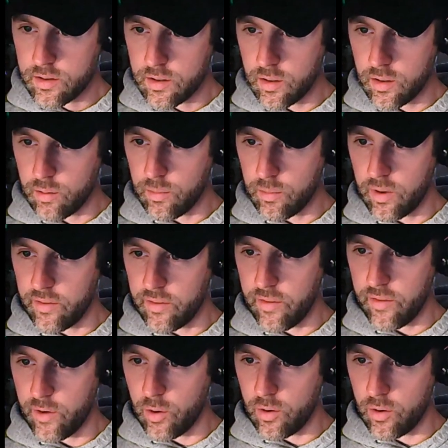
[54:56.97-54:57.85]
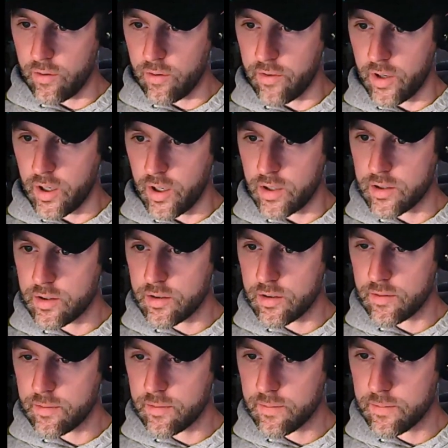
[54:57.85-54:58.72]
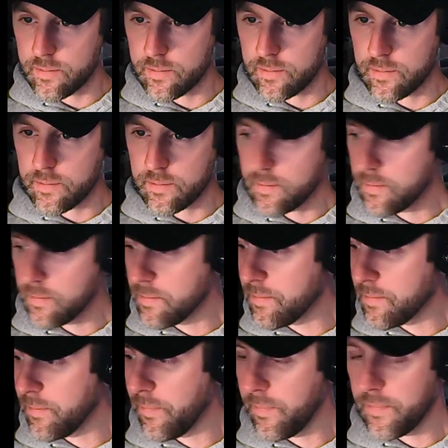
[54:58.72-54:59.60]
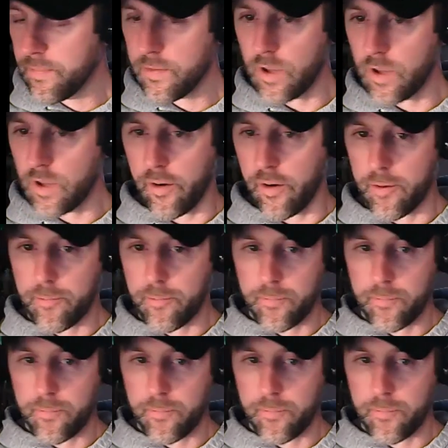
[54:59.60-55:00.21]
Nope, I've never owned a Phoenix. Sorry.